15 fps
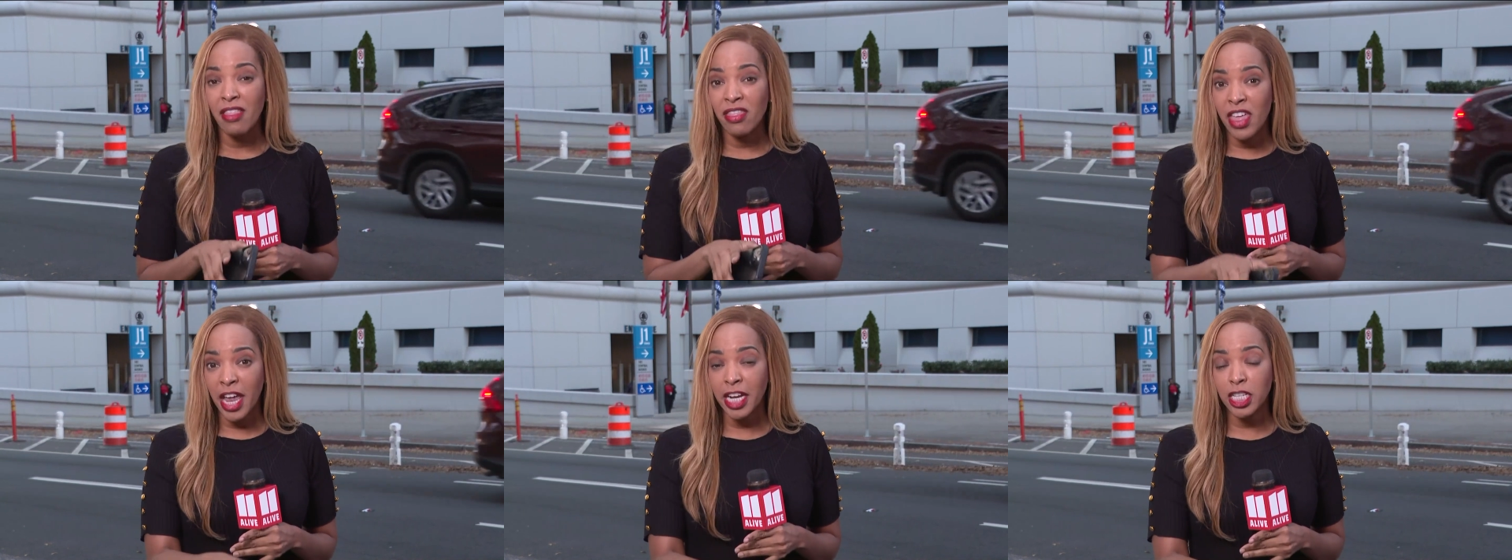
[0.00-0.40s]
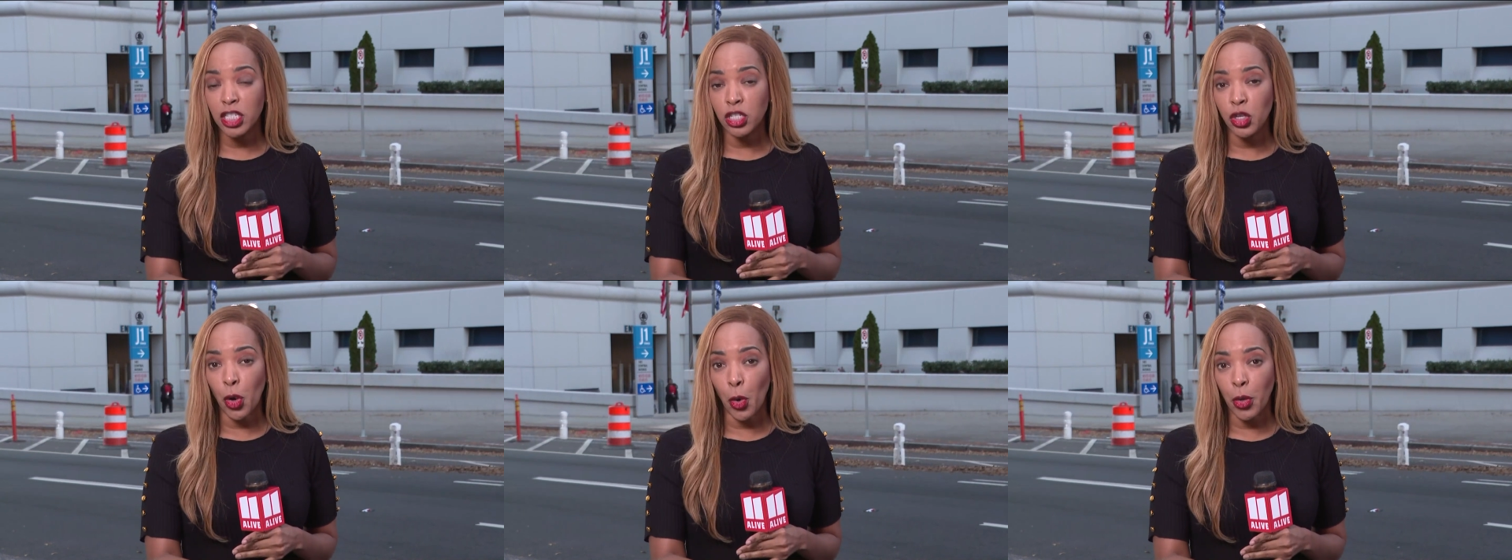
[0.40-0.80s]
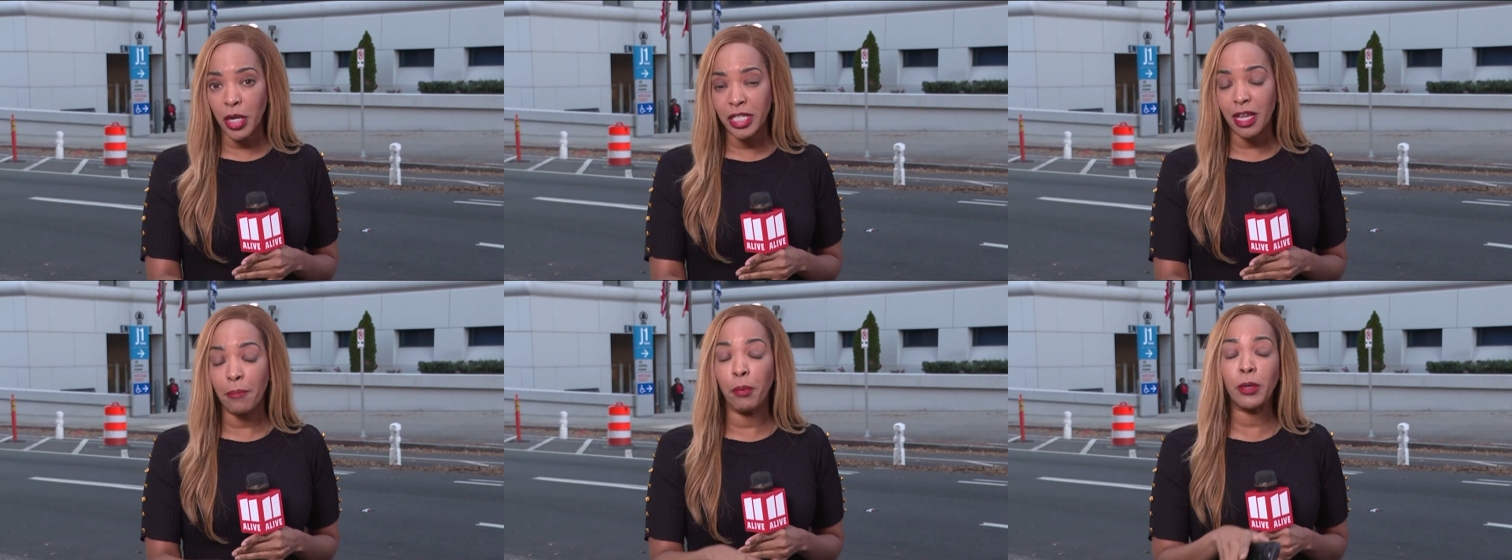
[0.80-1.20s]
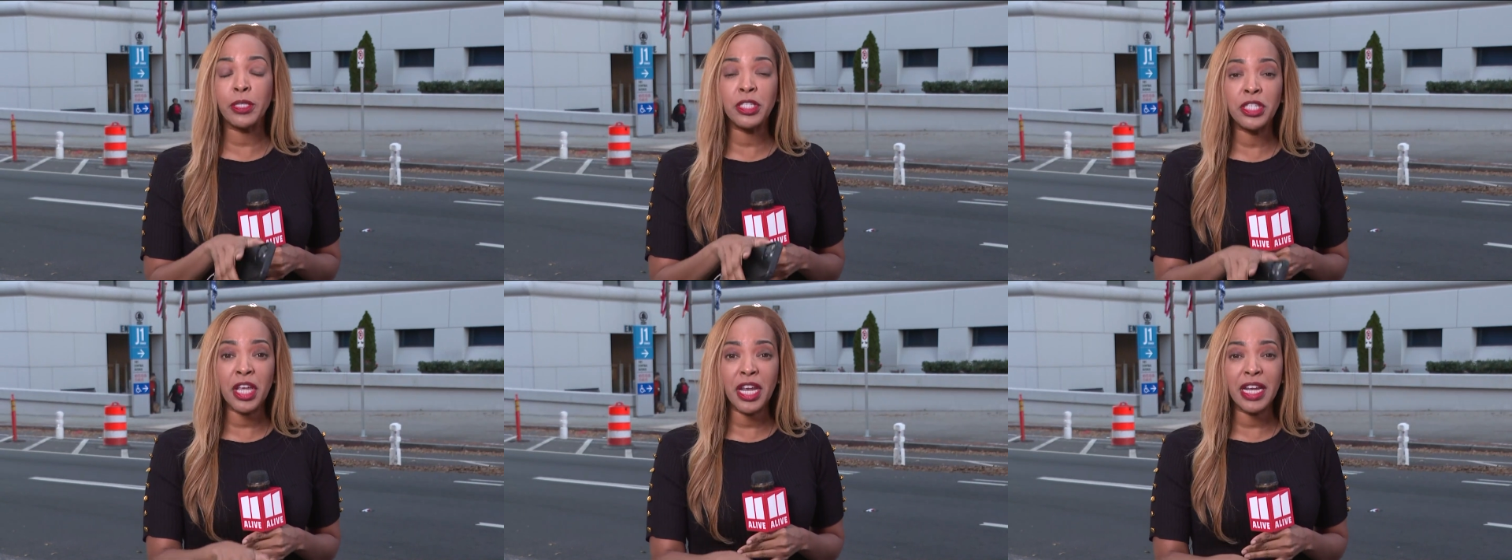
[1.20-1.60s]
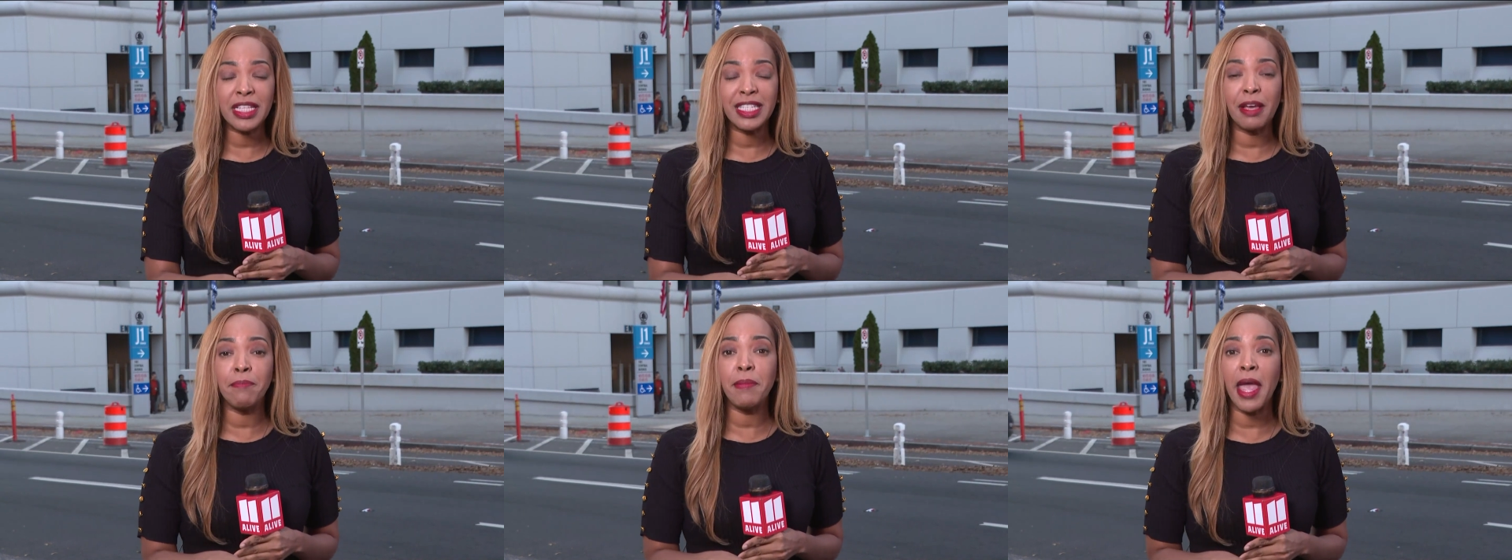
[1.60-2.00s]
Then his attorneys proceeded
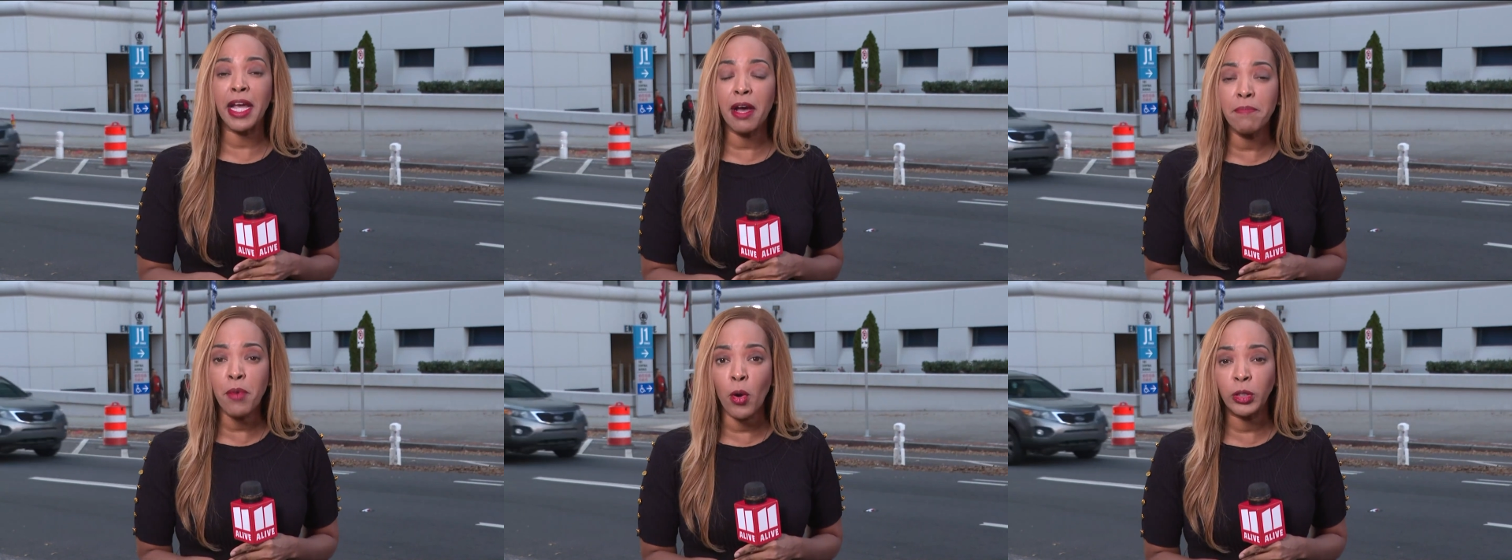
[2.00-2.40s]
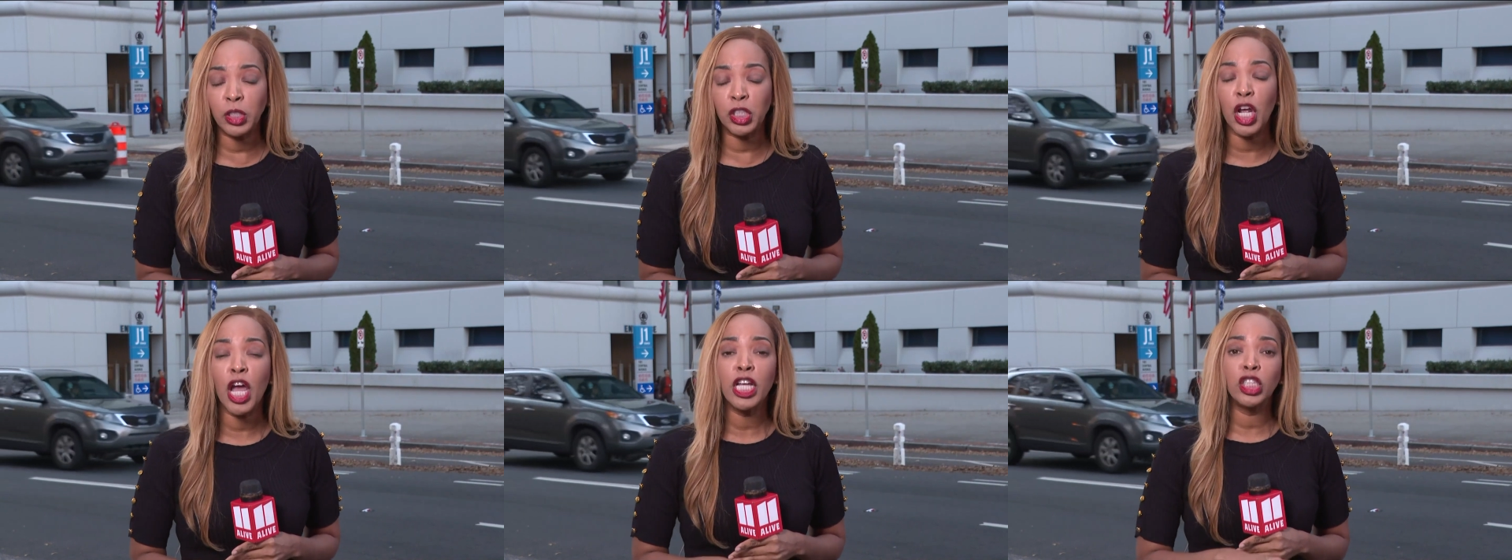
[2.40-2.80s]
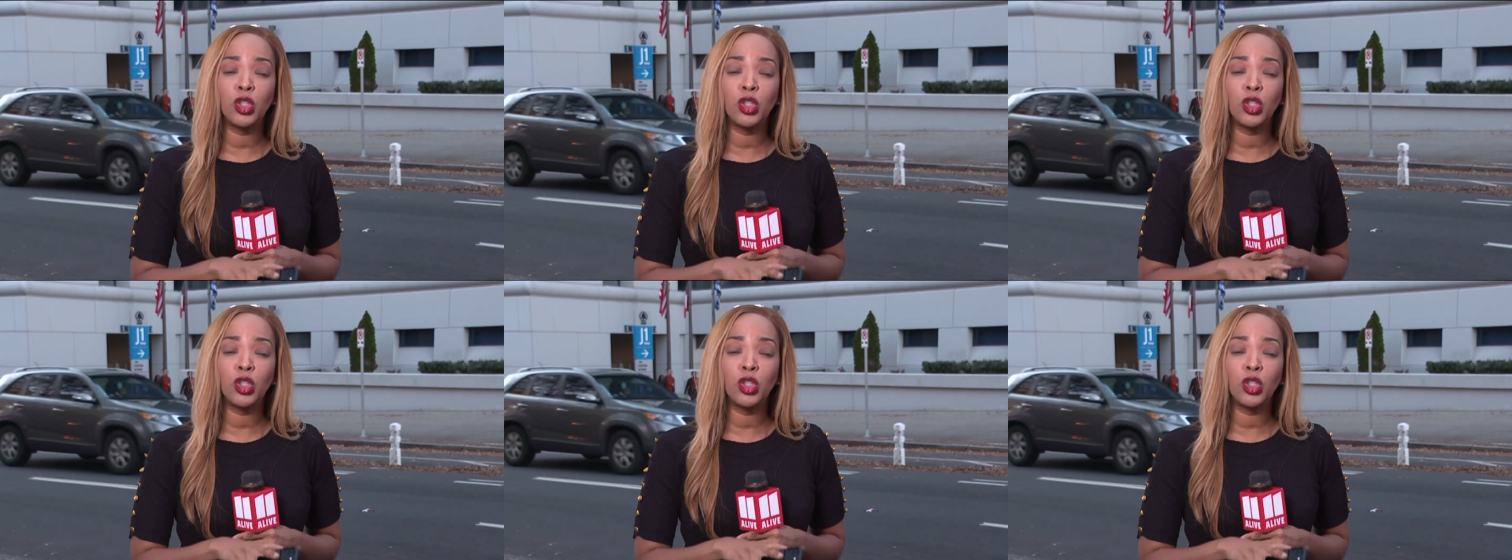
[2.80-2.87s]
to make a motion